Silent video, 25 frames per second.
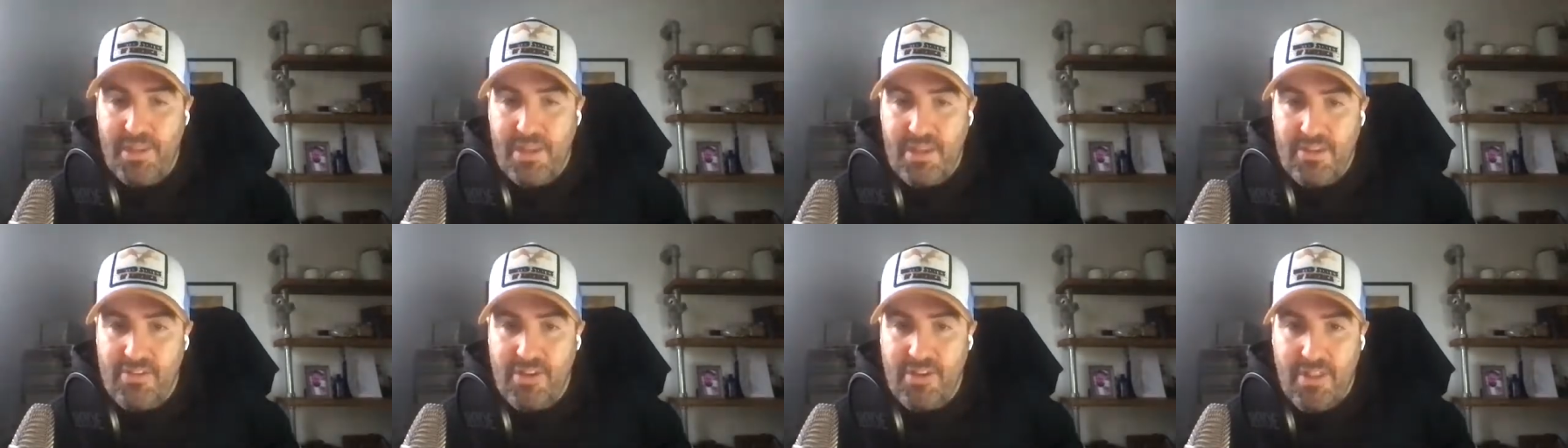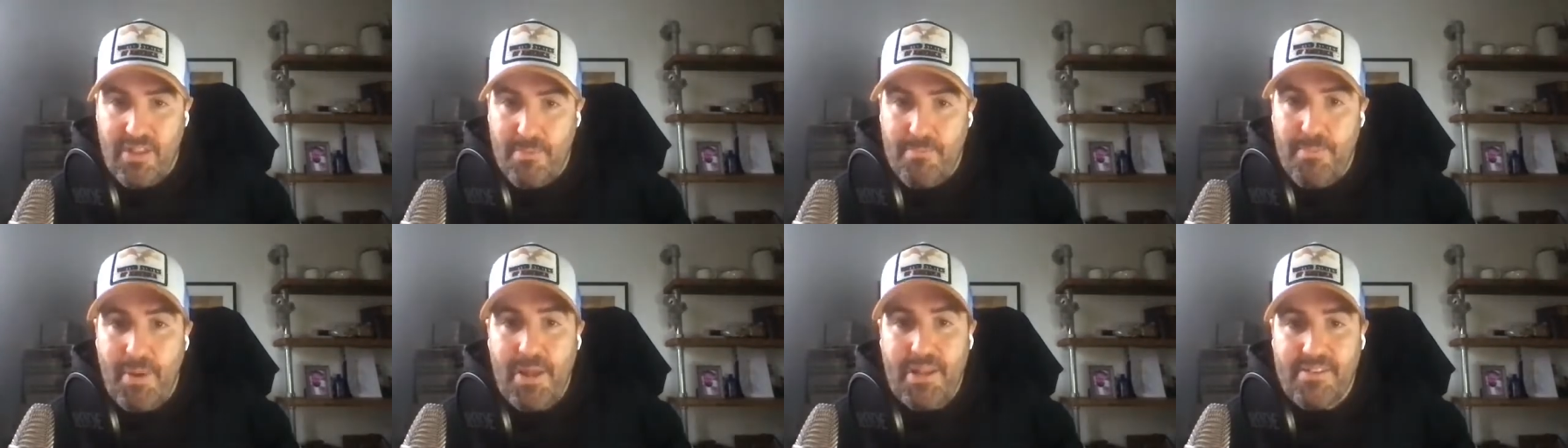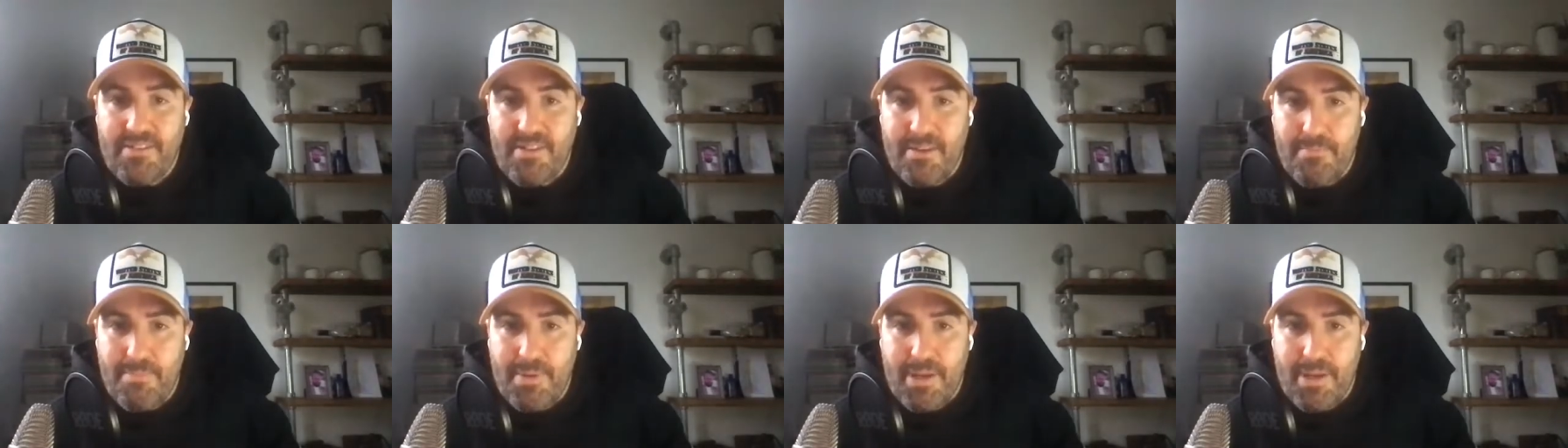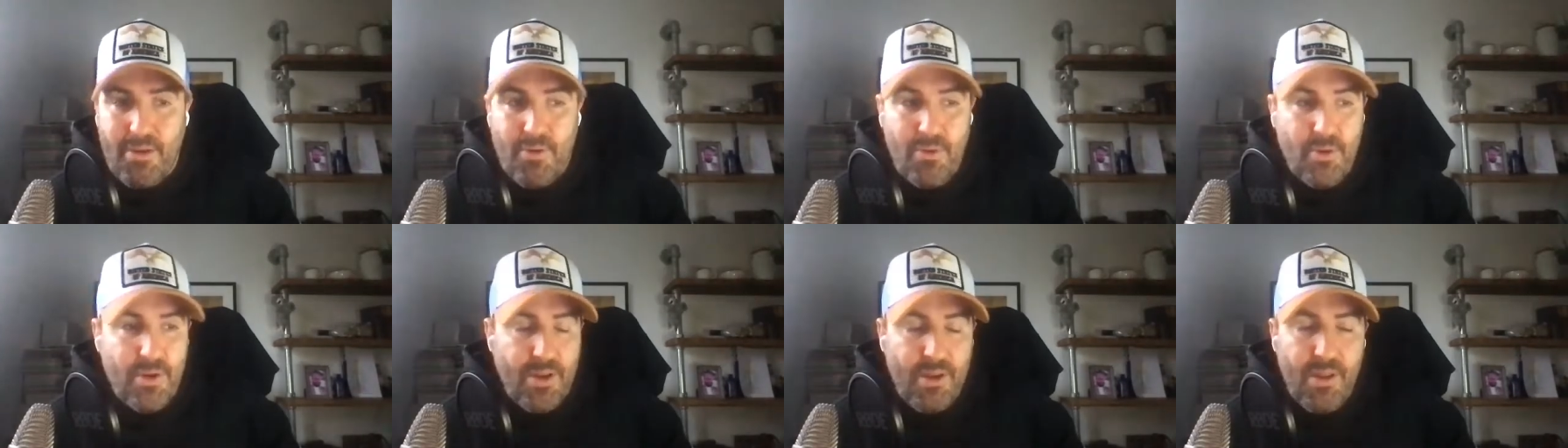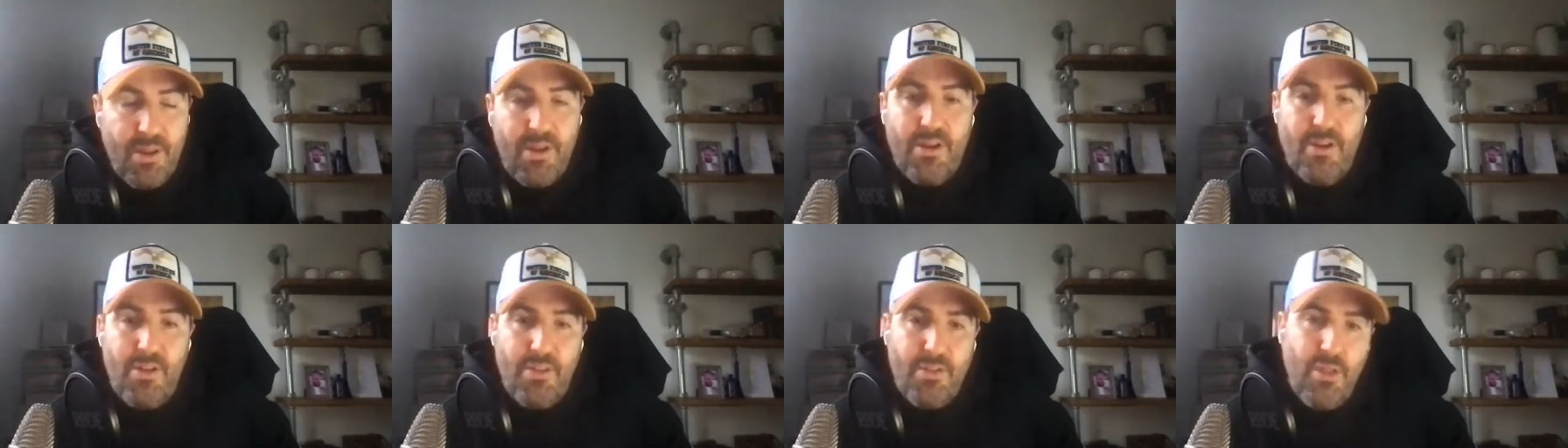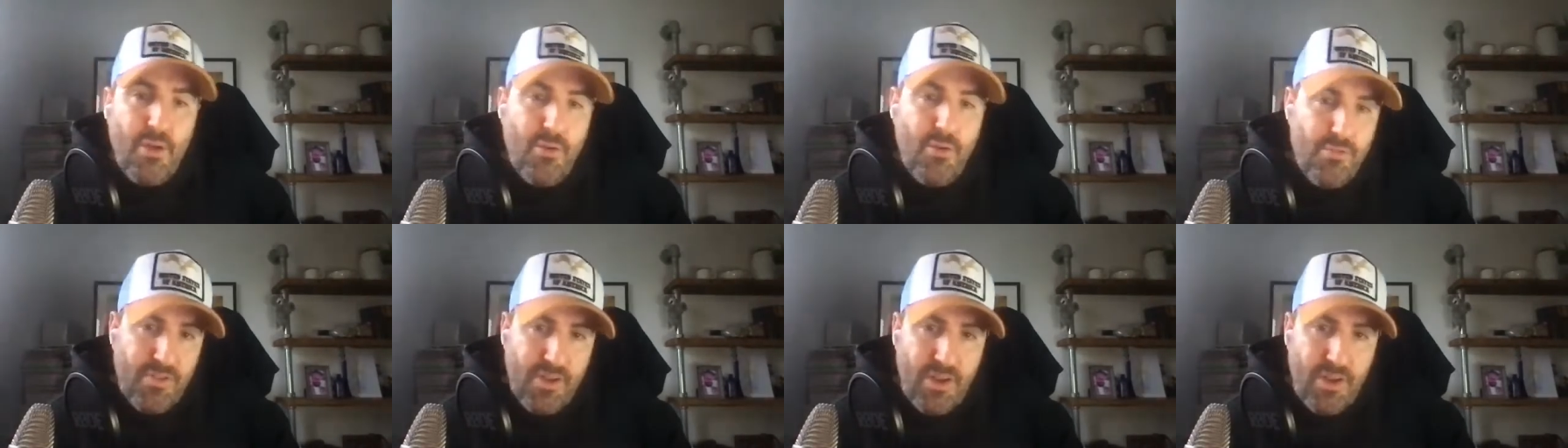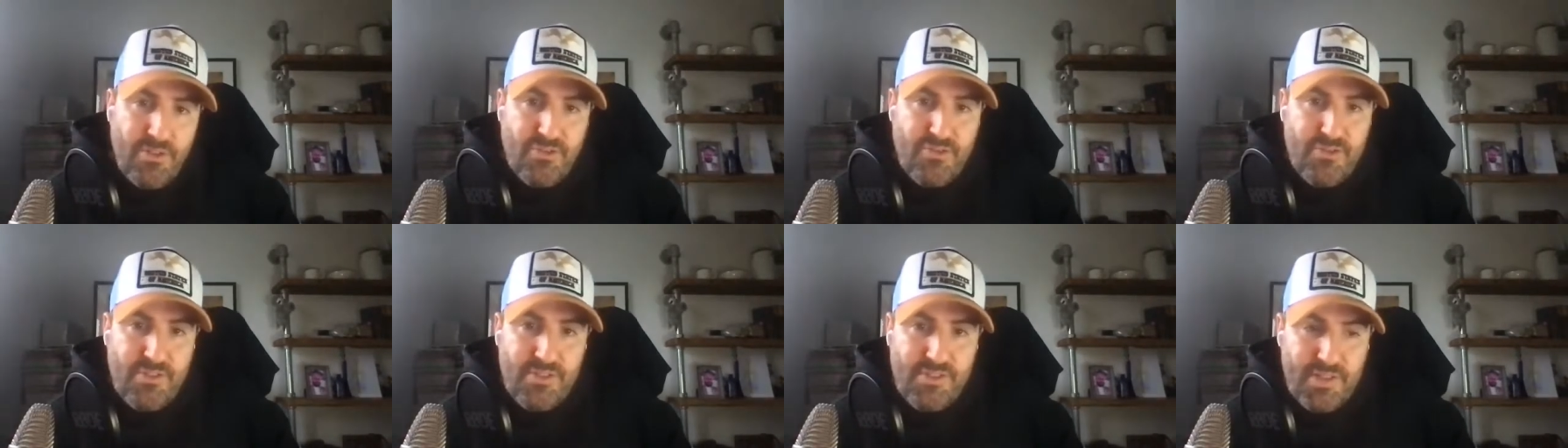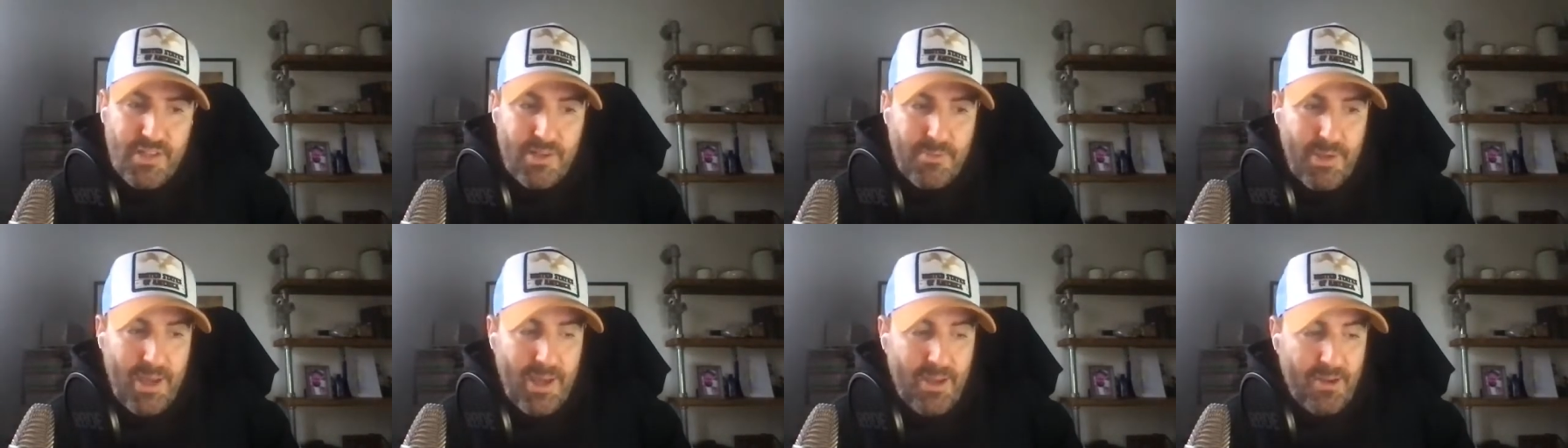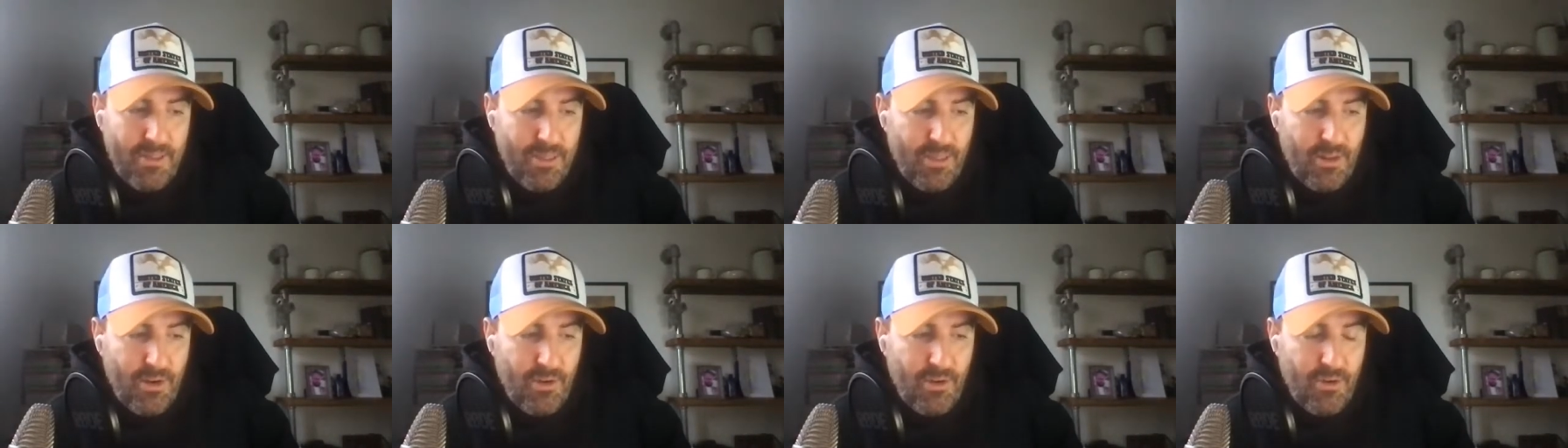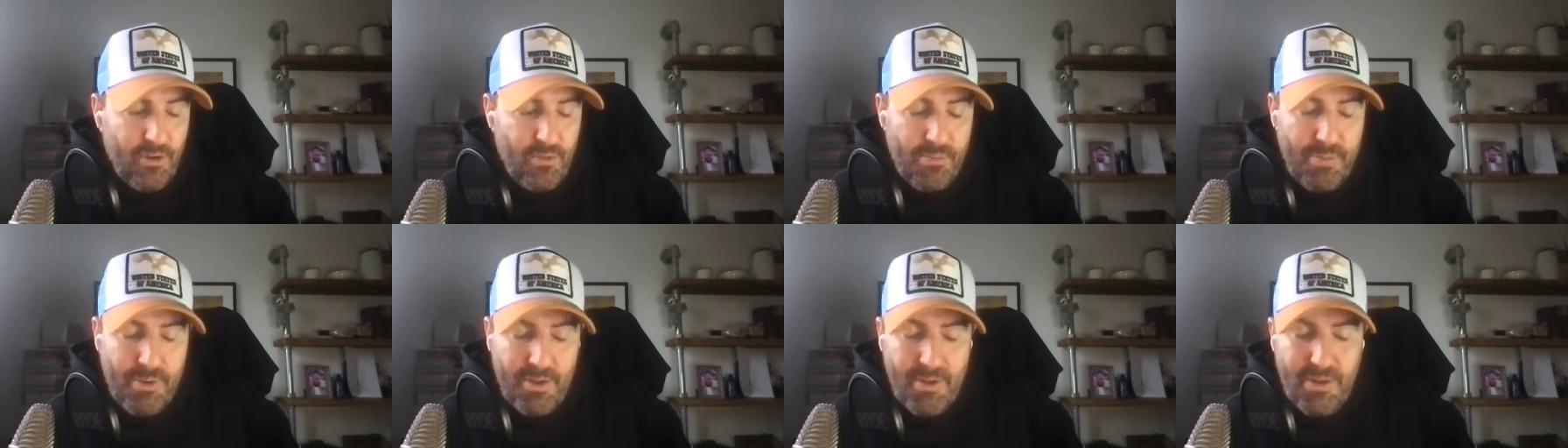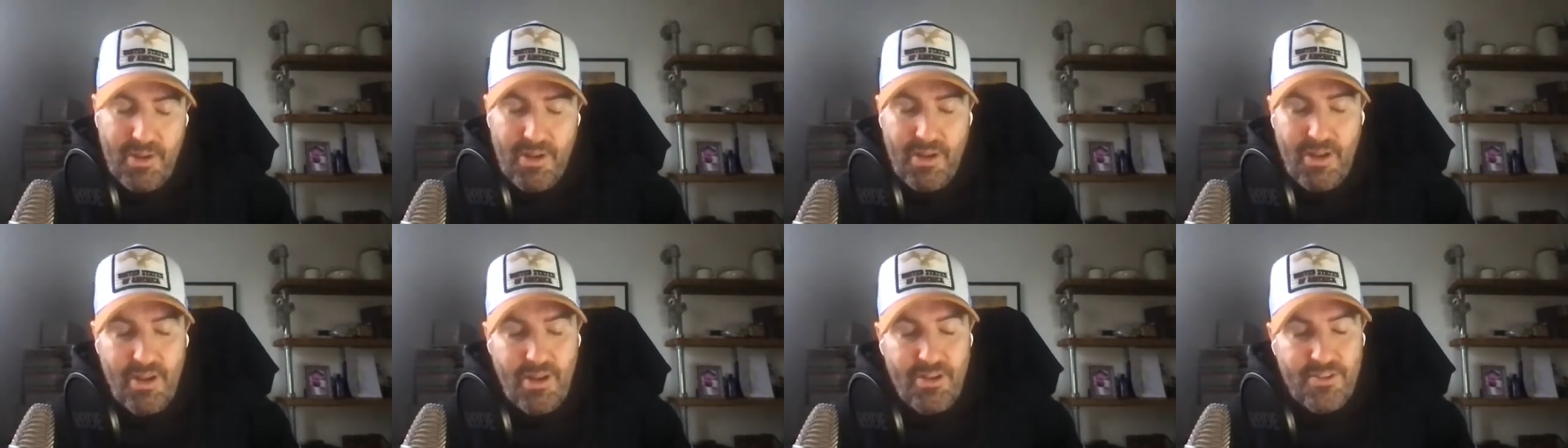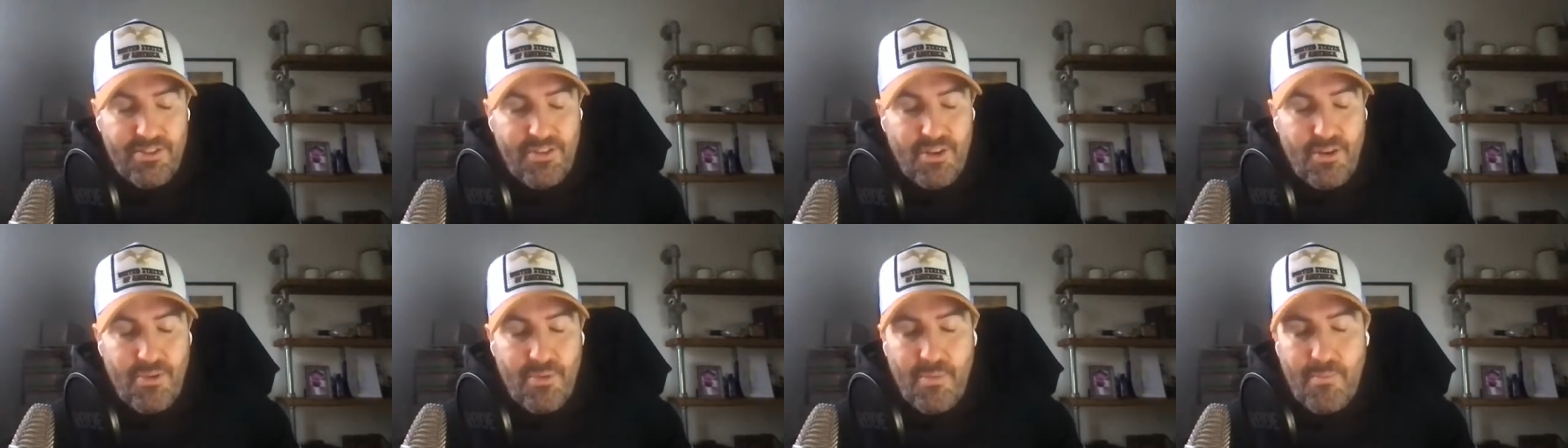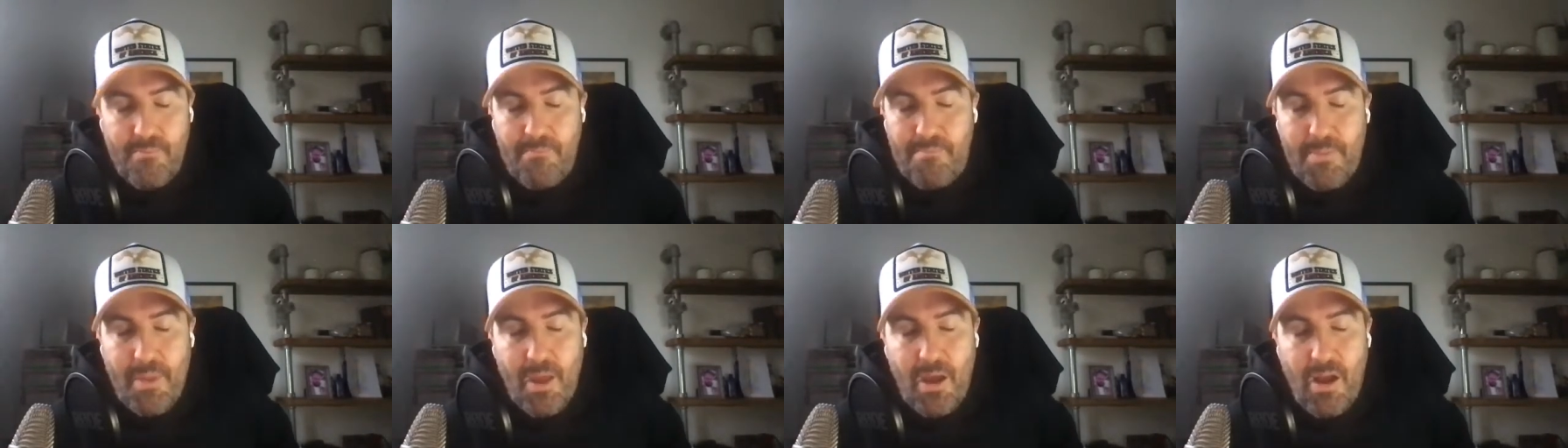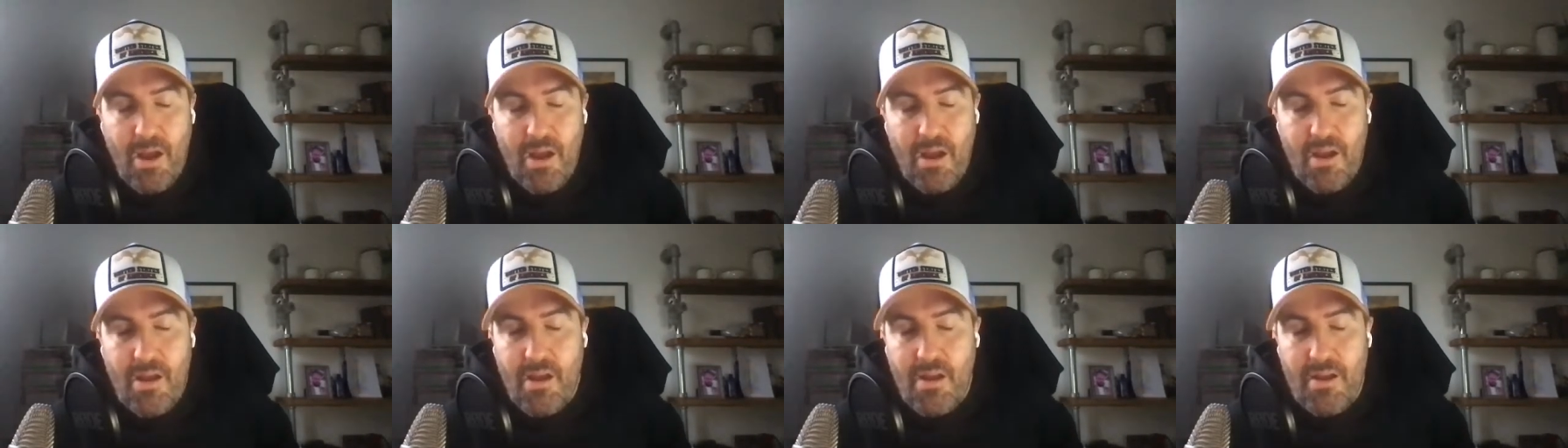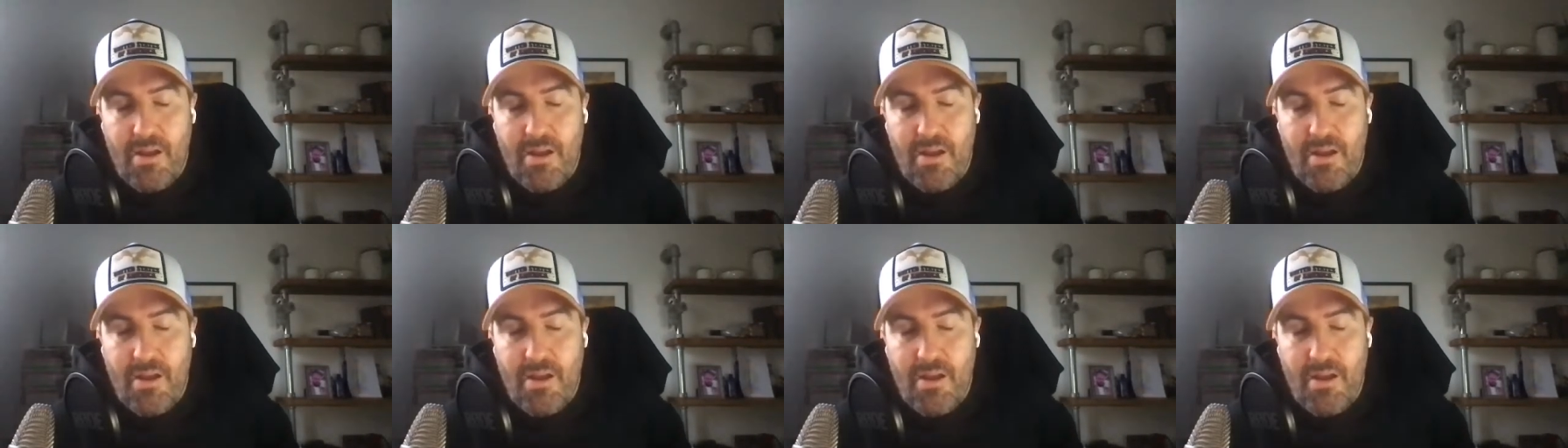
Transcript: with each other based in Bitcoin, those countries are going to be out of the loop. So,